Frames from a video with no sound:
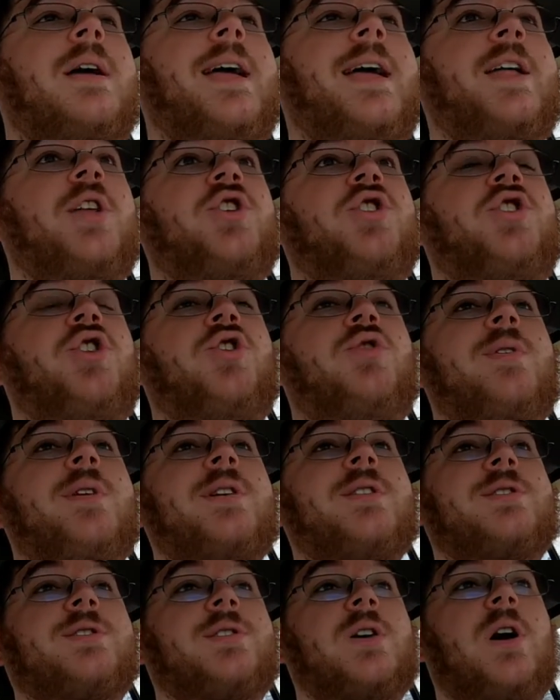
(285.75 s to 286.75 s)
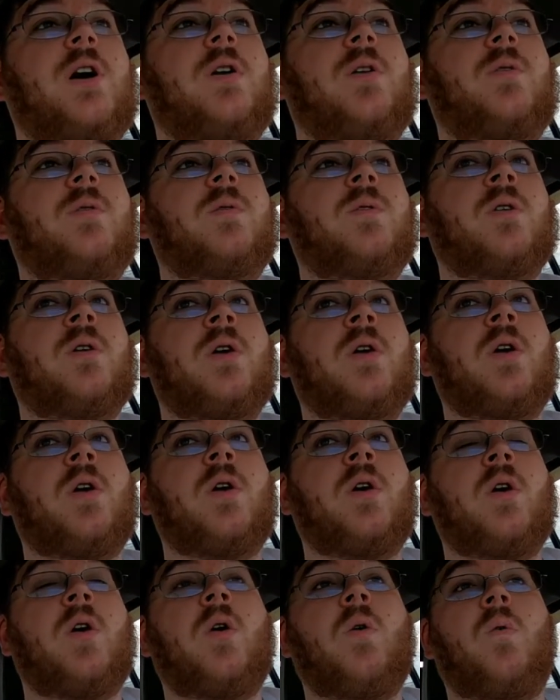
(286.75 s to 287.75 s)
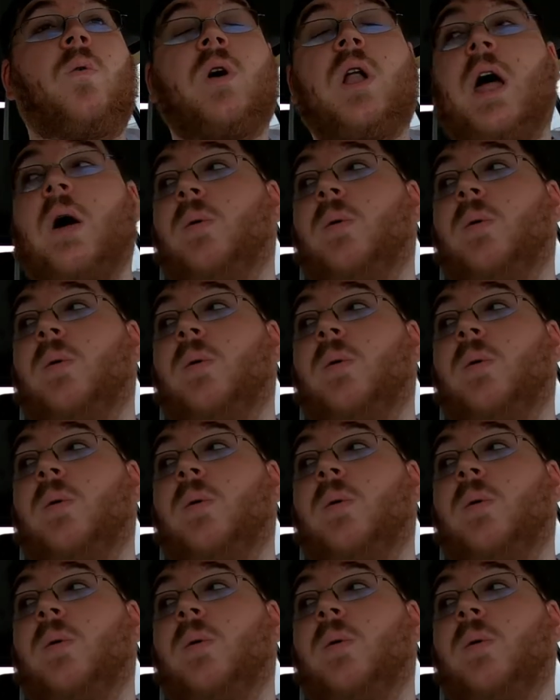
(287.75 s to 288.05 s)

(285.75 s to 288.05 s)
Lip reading: In doing so, when